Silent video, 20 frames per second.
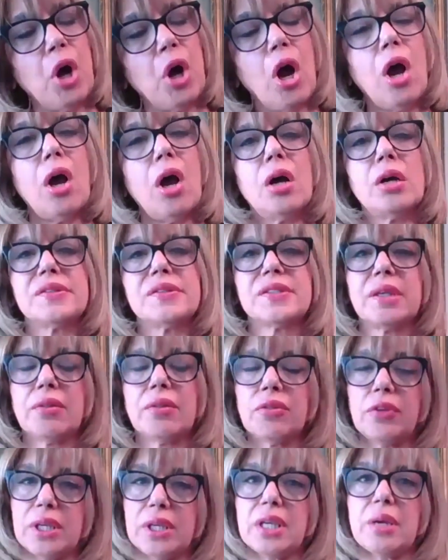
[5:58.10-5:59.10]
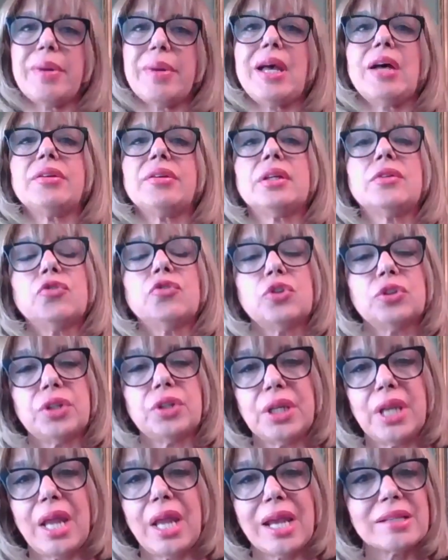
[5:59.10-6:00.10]
uh, pause and think about it for
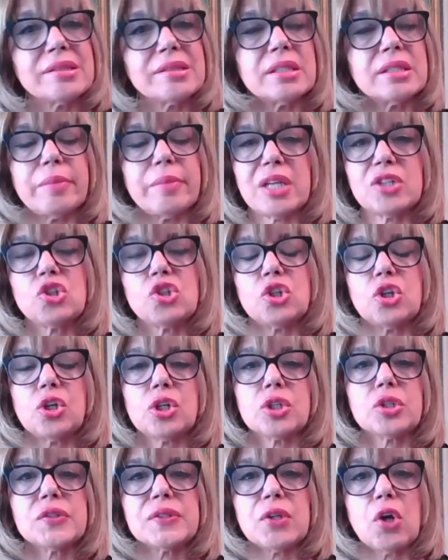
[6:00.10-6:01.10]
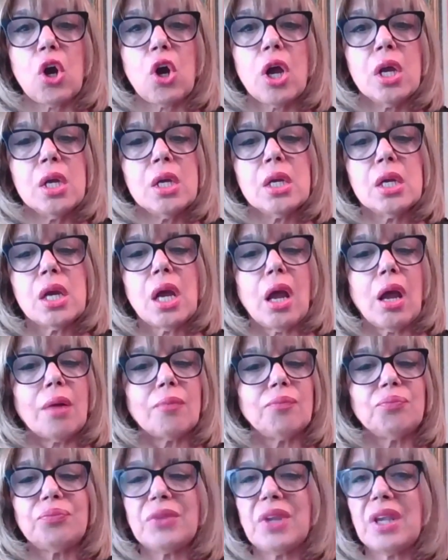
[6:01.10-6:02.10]
the next semester. So,
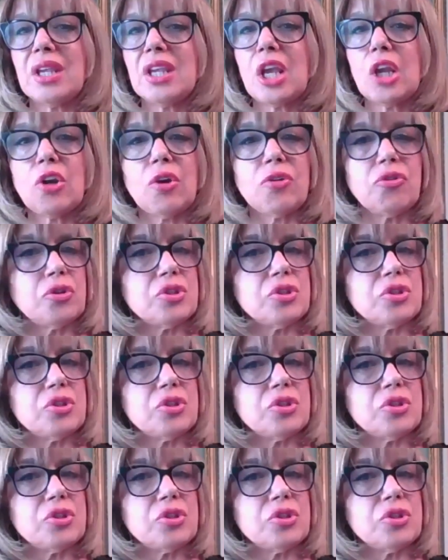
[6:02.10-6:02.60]
um, you know,